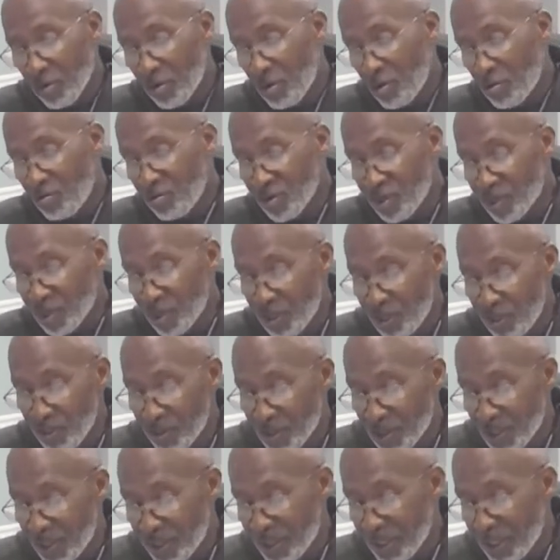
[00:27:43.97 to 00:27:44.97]
coping
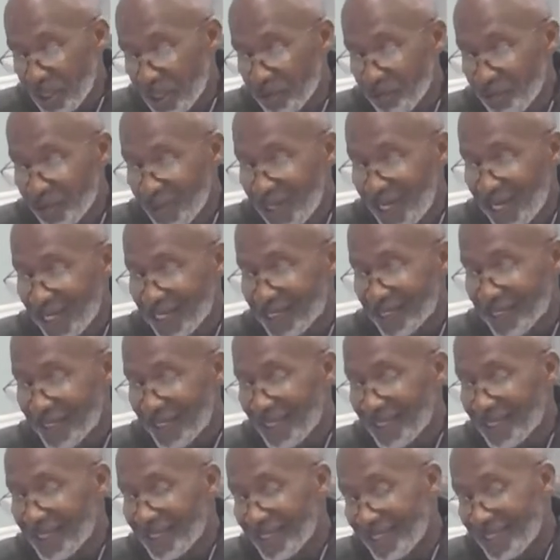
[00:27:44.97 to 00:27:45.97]
skills such as
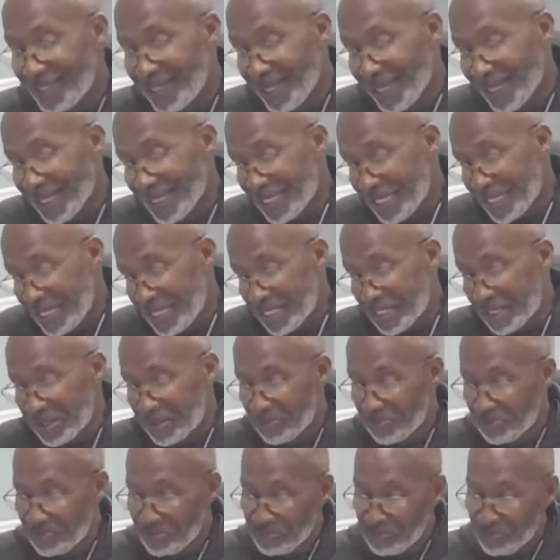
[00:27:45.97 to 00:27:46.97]
relaxation techniques.
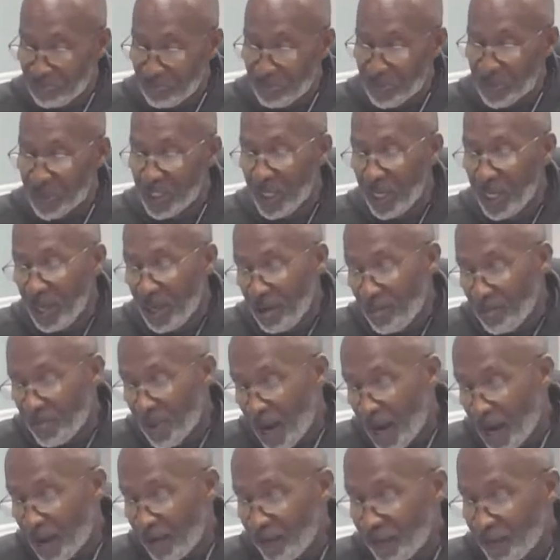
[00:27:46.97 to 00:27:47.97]

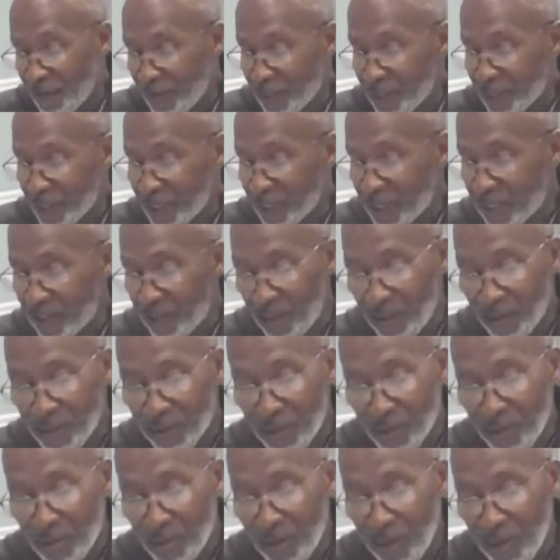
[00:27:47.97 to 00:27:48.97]
Mindfulness can
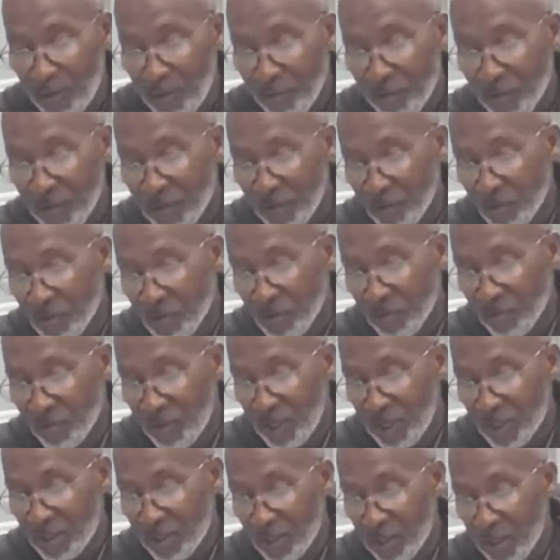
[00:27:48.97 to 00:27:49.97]
also help reduce
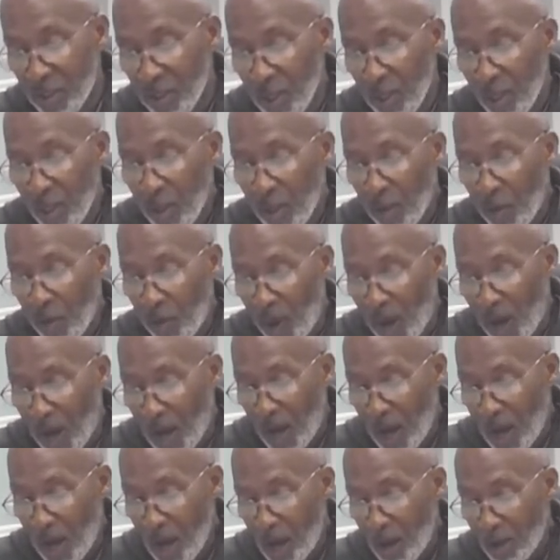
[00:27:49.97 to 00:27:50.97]
stress
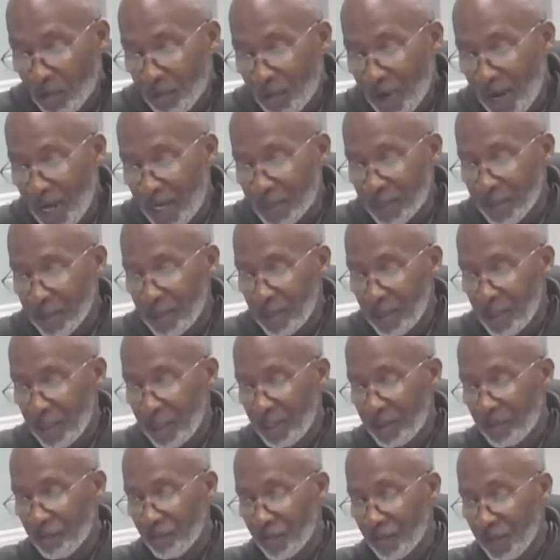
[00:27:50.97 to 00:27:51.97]
while gradually
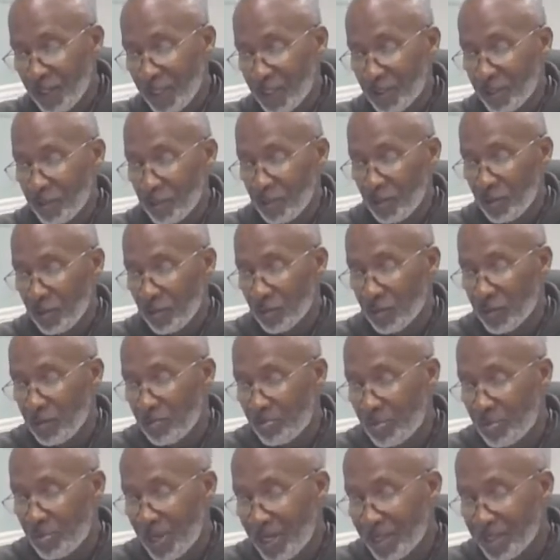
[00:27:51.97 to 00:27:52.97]
reintroducing
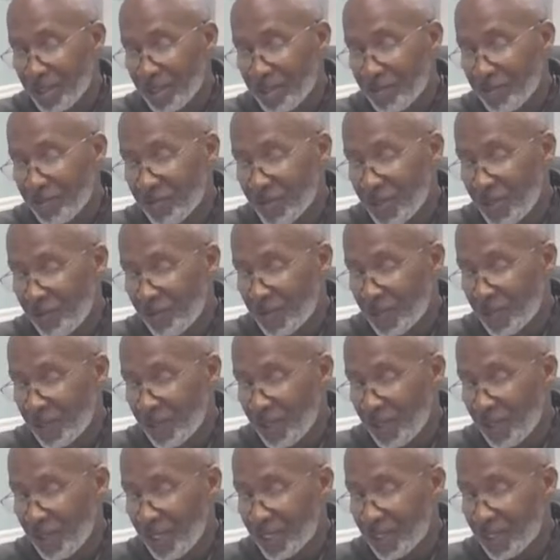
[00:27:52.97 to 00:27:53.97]
positive
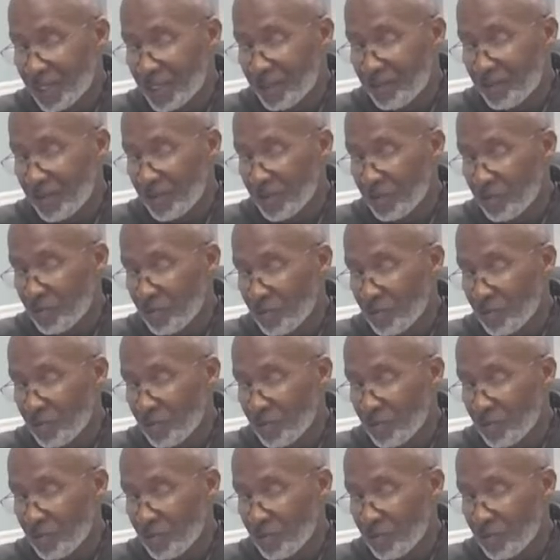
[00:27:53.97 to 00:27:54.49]
self-care activities